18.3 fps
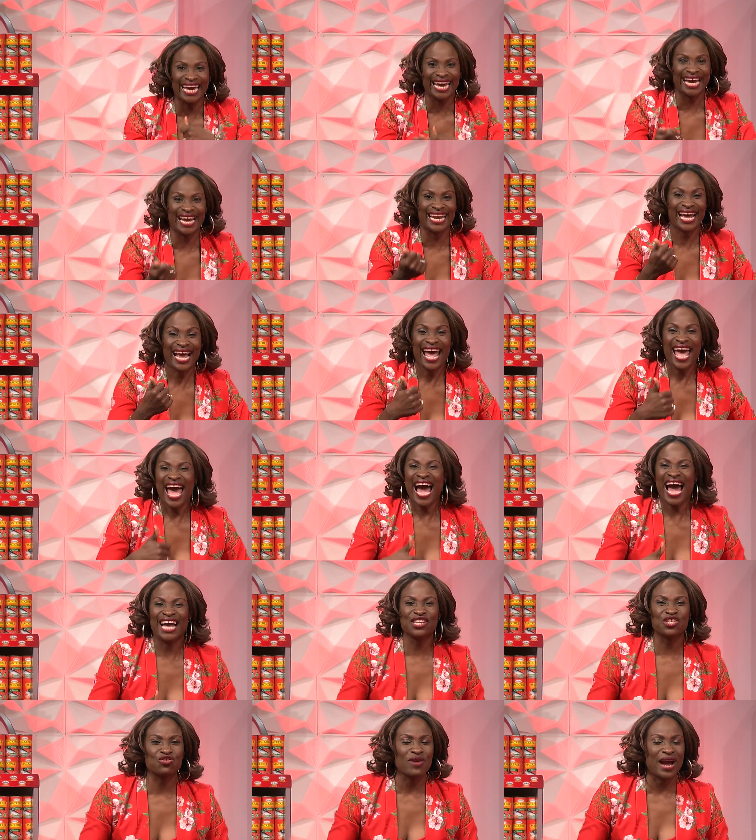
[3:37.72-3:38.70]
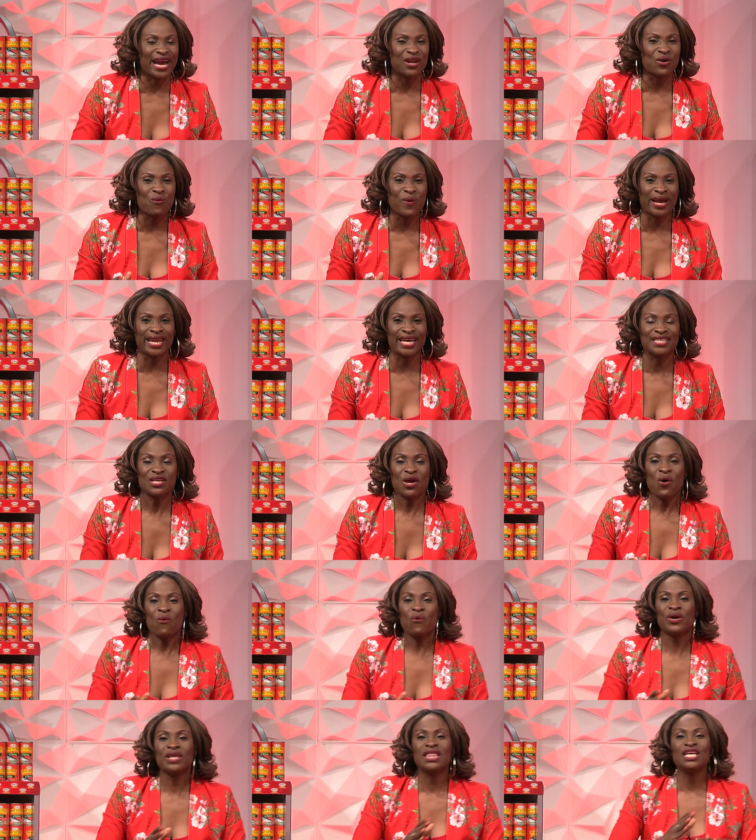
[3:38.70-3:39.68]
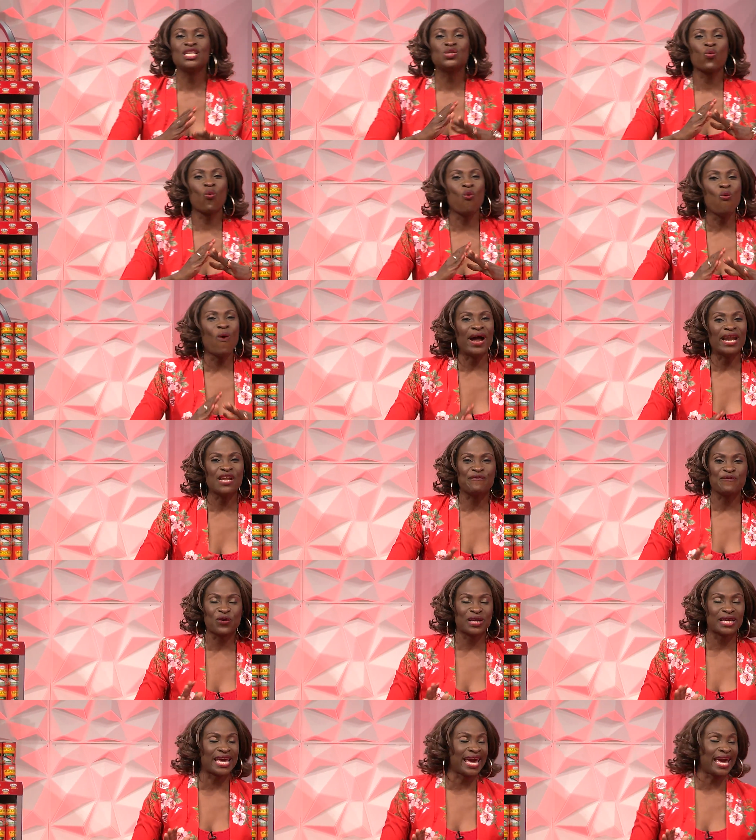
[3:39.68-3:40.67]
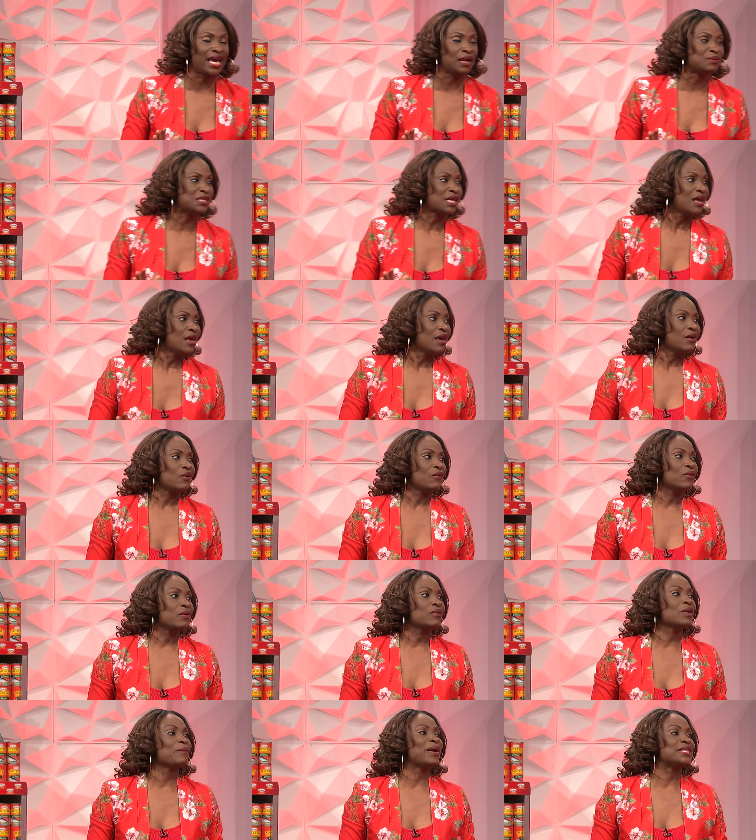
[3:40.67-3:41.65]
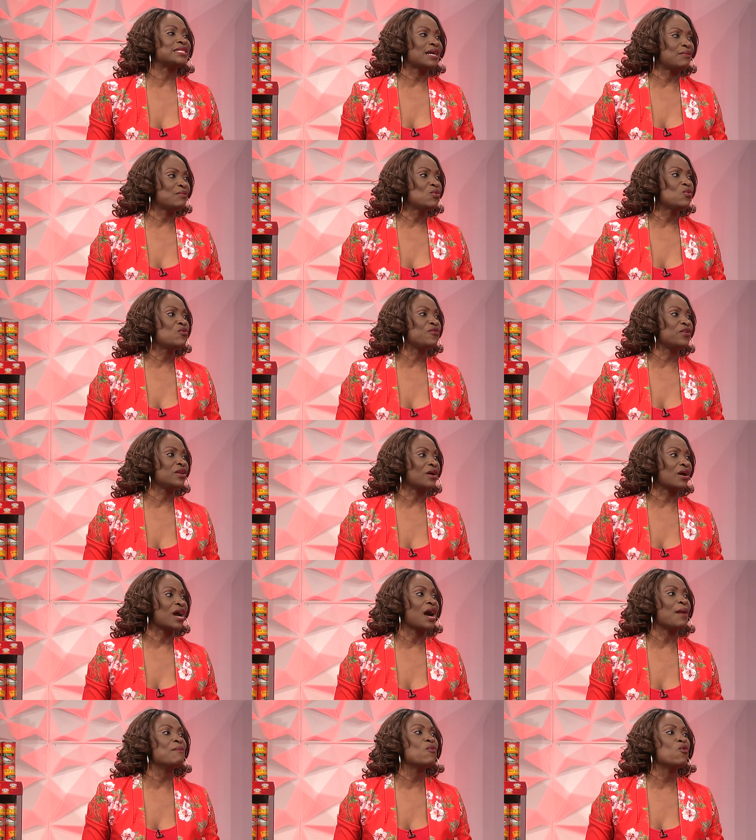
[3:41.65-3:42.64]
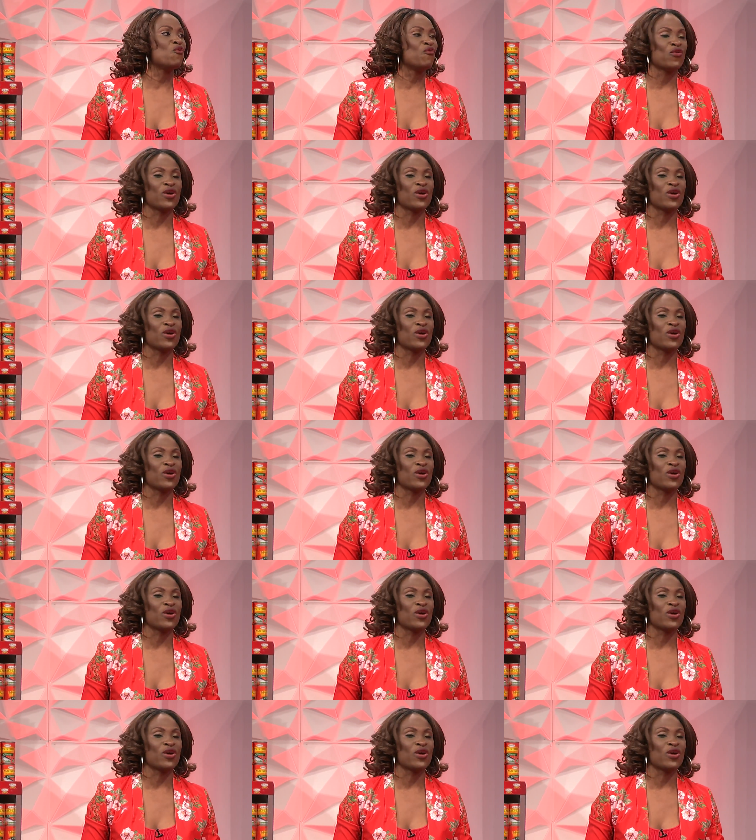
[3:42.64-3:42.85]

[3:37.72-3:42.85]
in and try to win it with these wonderful games. You better move, you know, can move,